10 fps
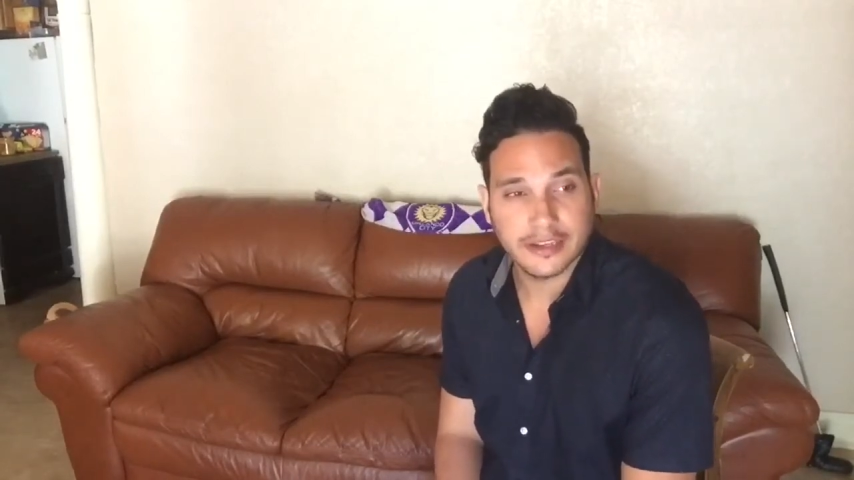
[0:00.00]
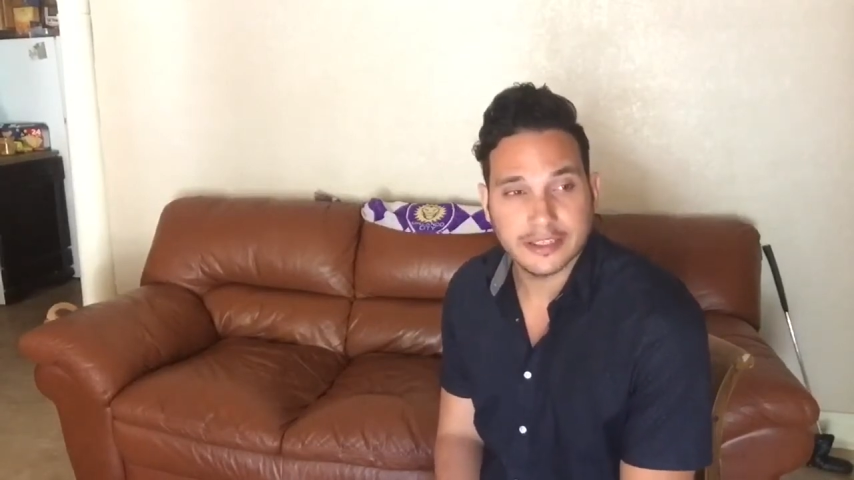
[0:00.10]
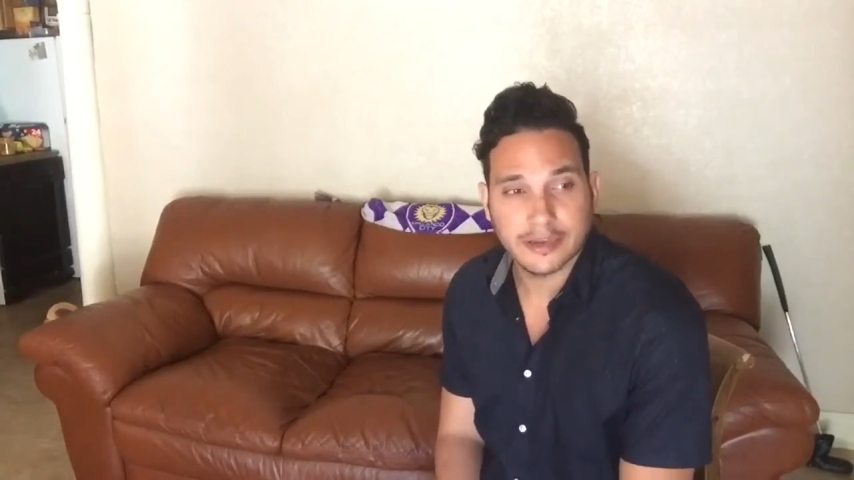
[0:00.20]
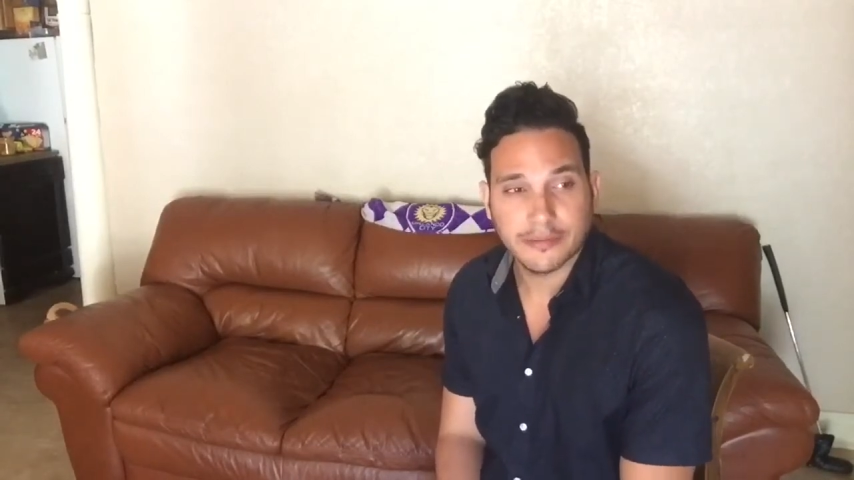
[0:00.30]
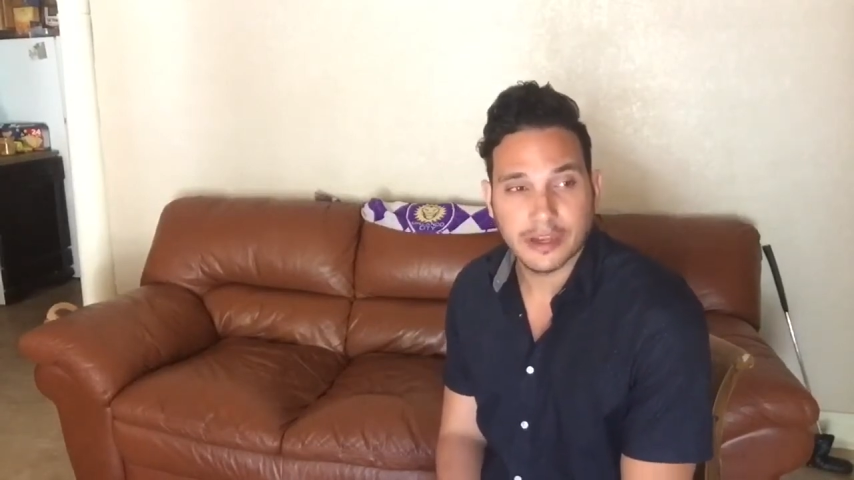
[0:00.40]
and
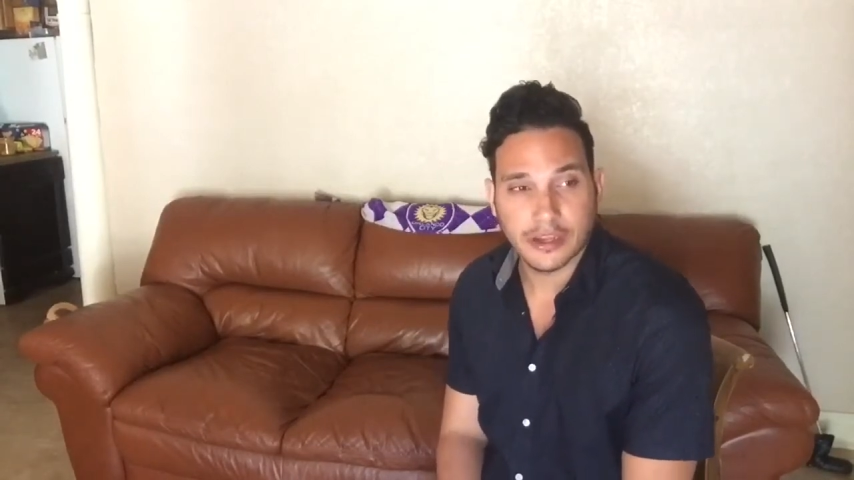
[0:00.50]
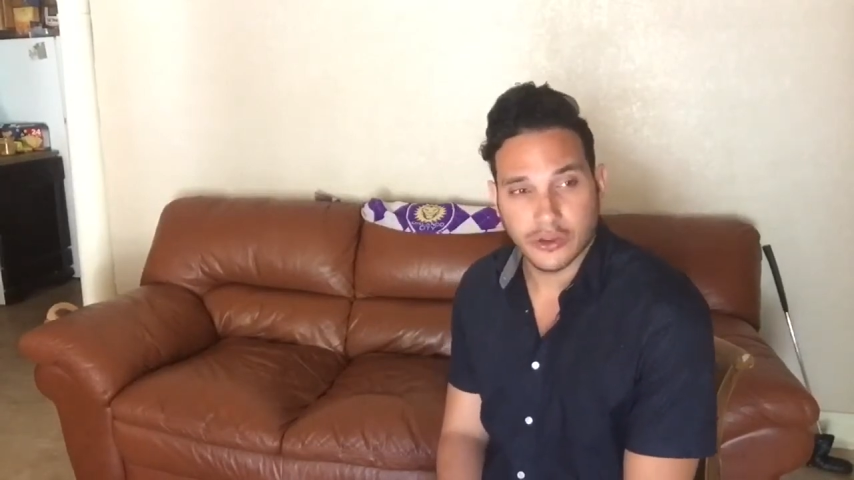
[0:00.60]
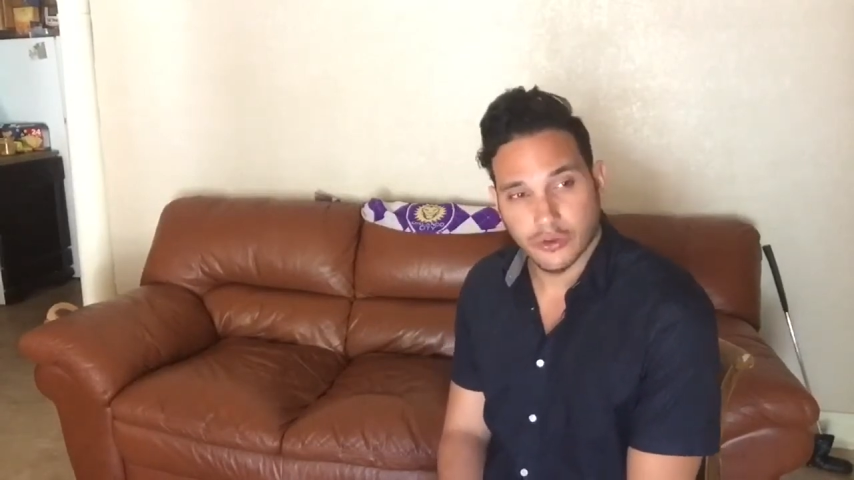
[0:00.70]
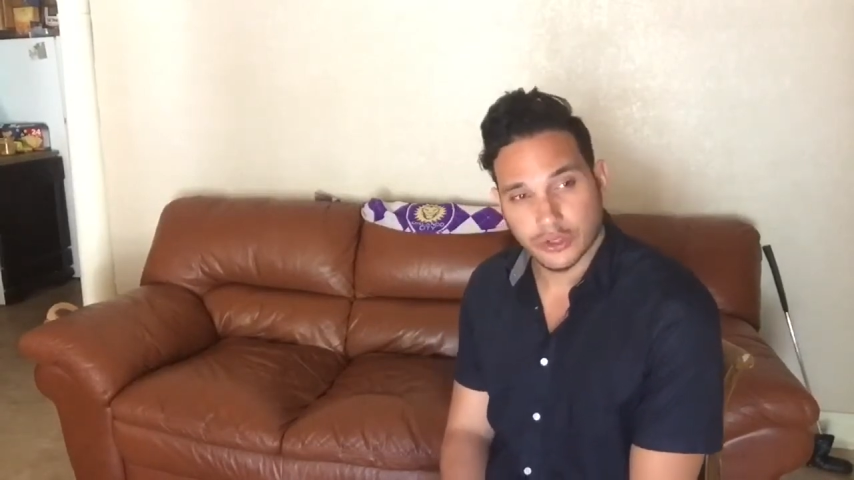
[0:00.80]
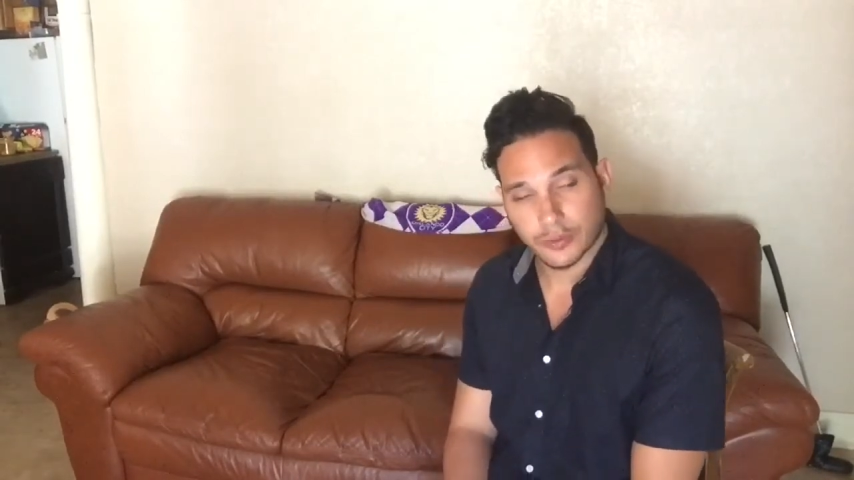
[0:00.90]
something
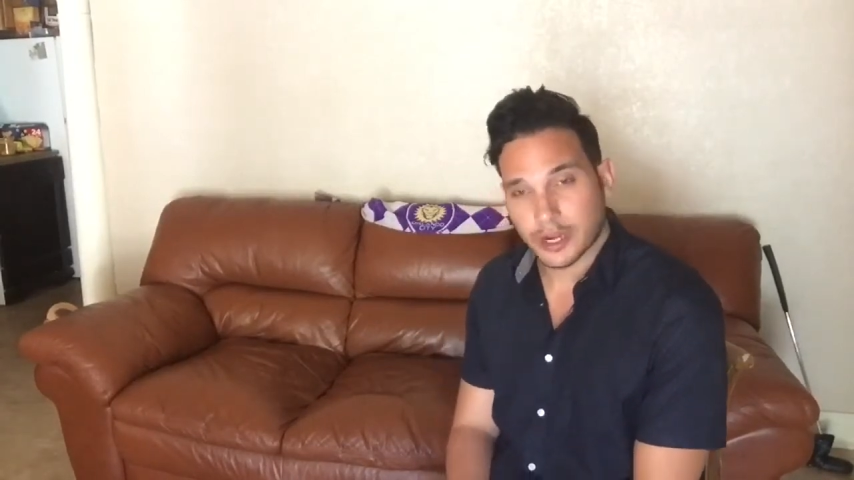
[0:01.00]
huge,